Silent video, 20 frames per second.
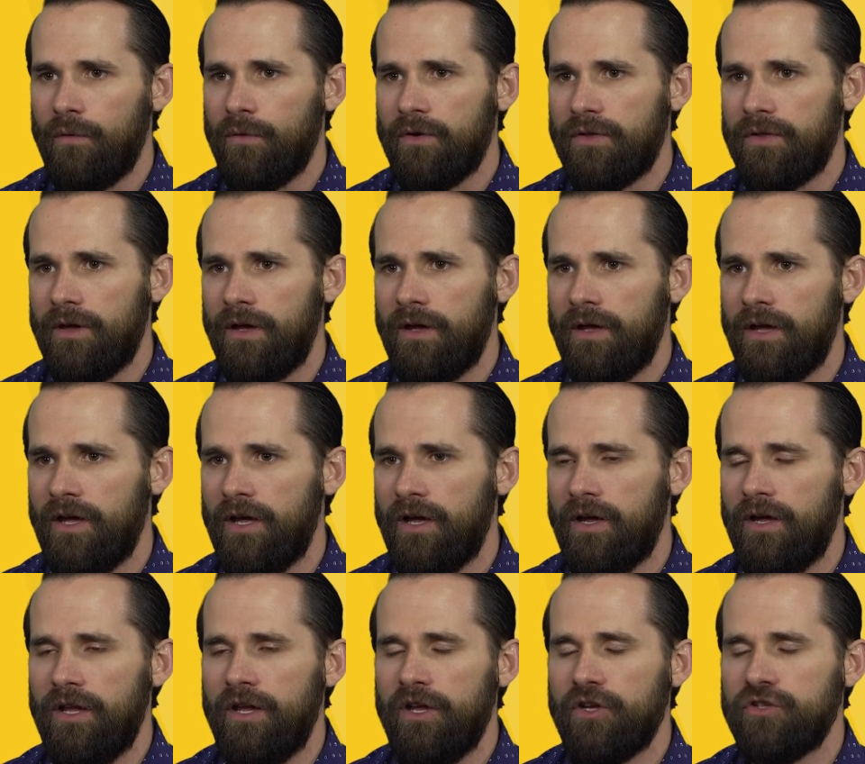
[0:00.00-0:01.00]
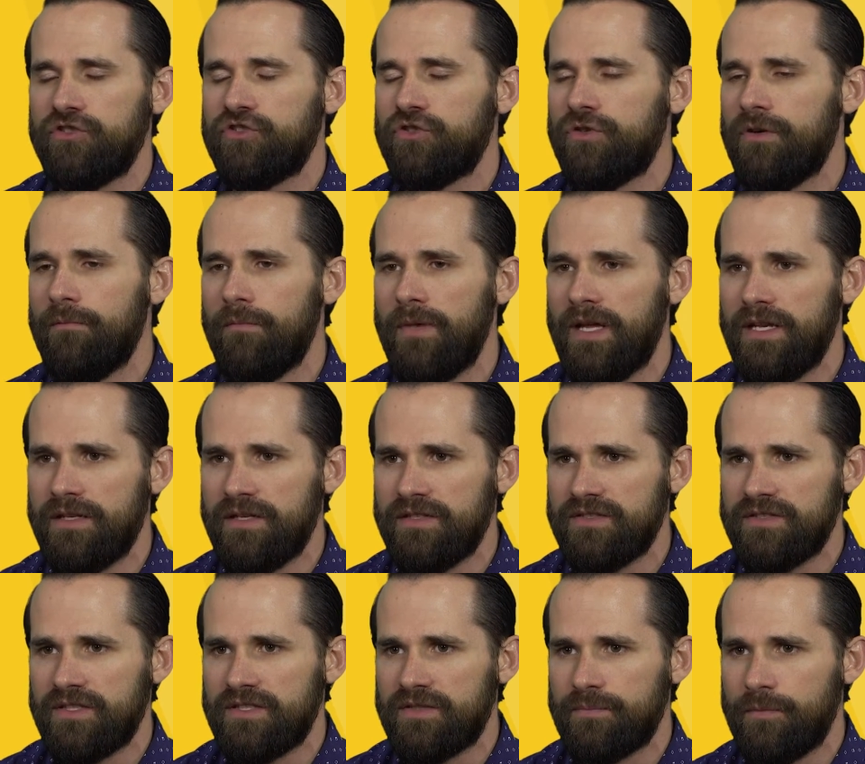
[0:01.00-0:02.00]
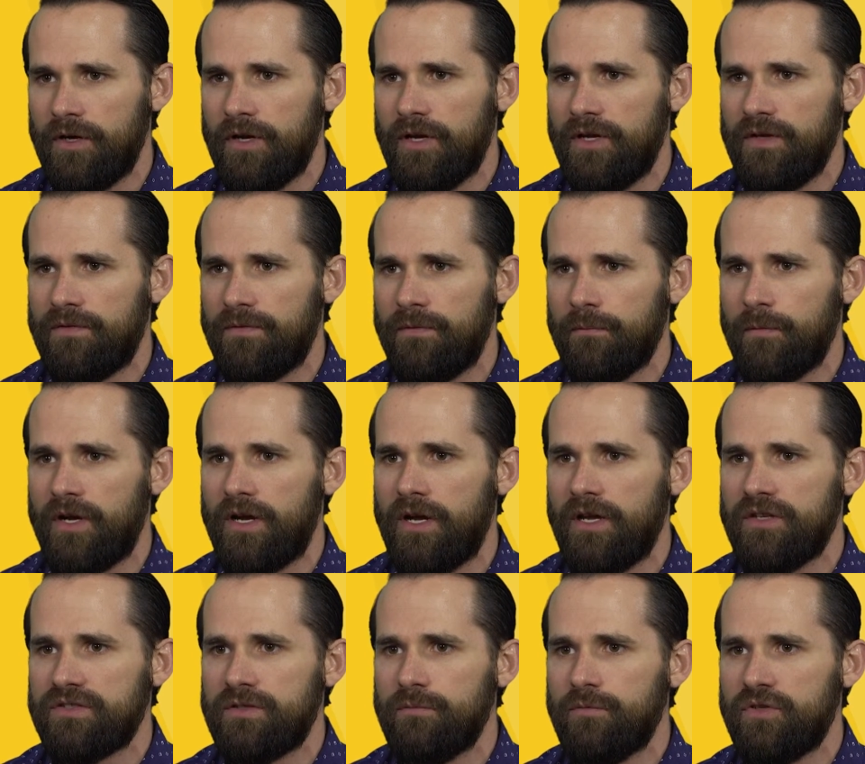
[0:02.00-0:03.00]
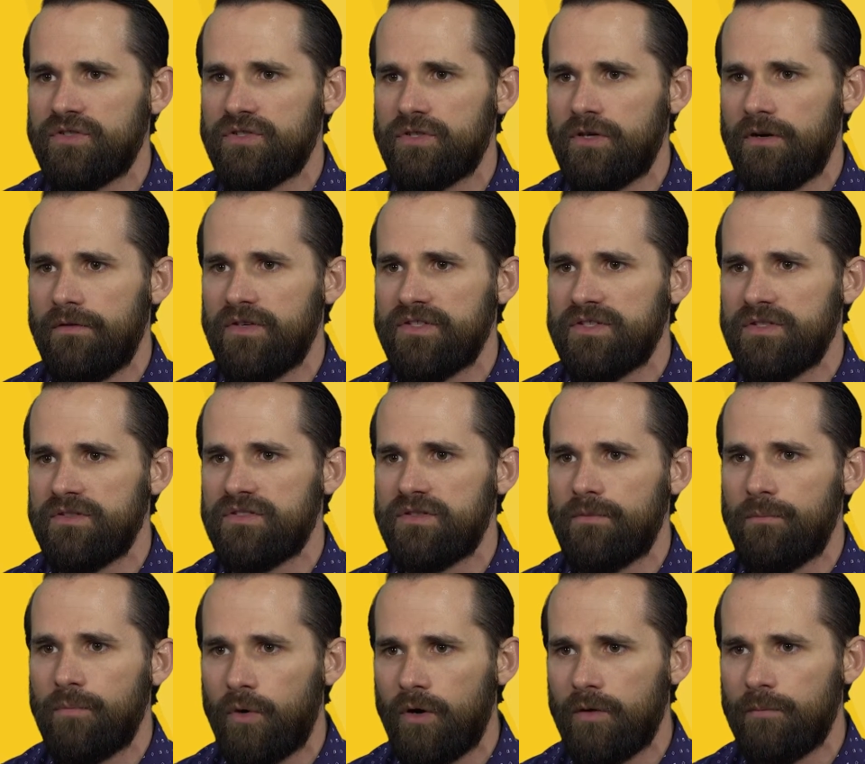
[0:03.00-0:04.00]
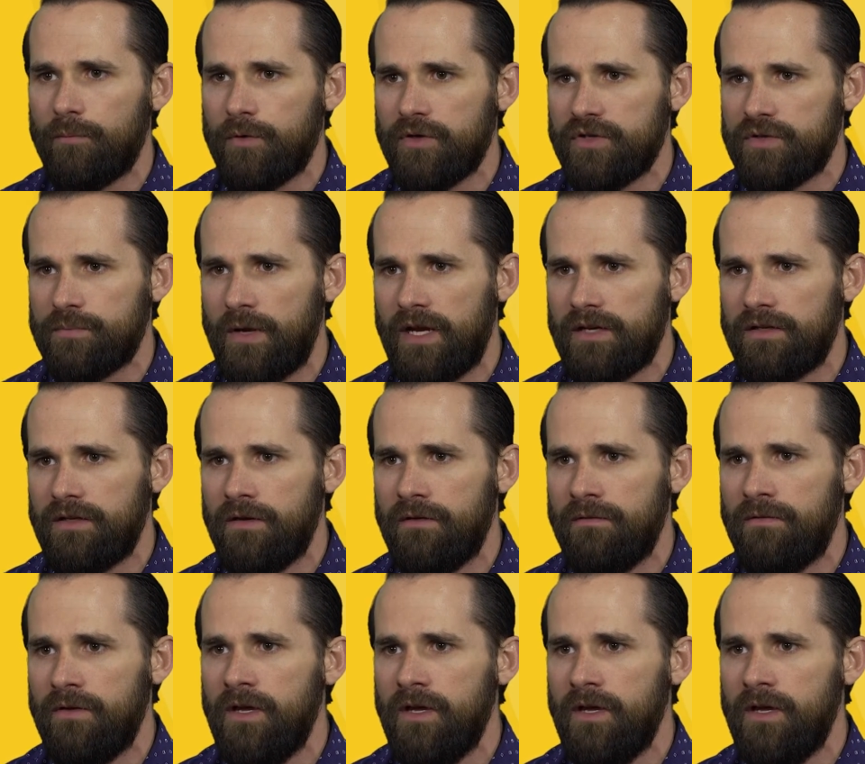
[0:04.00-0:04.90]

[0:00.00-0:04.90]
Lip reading: with a tremendous experience from a customer service and support perspective